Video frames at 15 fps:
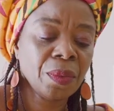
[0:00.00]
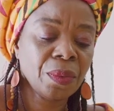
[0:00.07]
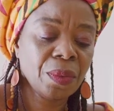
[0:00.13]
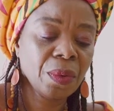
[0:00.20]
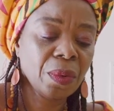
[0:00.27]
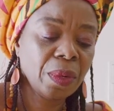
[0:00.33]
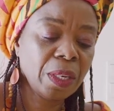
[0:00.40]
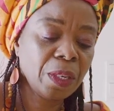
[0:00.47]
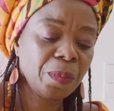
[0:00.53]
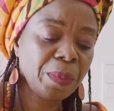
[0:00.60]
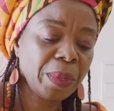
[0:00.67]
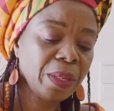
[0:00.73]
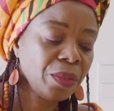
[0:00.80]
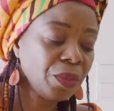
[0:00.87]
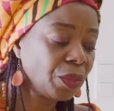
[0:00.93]
So it
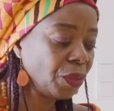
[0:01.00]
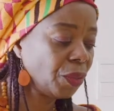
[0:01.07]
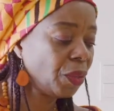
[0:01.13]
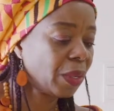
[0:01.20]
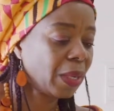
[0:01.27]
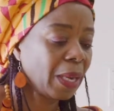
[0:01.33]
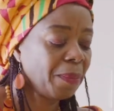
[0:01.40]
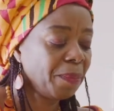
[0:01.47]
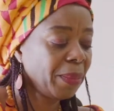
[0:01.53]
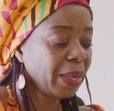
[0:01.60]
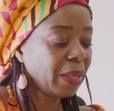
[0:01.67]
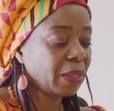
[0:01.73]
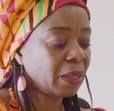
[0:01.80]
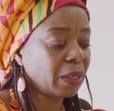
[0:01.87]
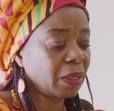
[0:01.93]
means you can
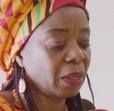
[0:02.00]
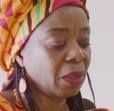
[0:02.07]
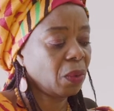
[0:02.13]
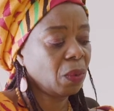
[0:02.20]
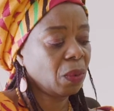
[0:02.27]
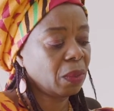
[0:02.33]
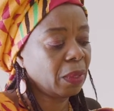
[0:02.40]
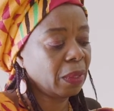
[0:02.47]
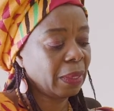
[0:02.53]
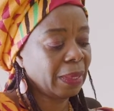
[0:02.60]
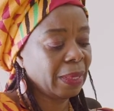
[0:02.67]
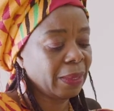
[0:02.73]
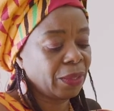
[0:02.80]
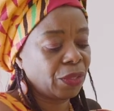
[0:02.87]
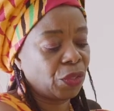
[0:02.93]
mix
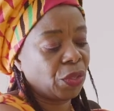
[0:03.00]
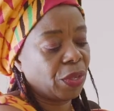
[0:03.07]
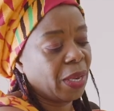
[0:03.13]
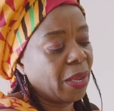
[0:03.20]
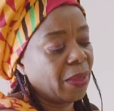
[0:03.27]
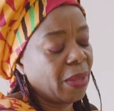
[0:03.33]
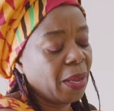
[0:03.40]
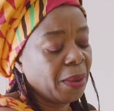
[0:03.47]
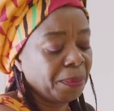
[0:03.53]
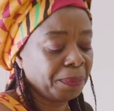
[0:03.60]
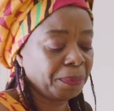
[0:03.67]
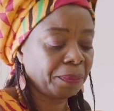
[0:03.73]
this together.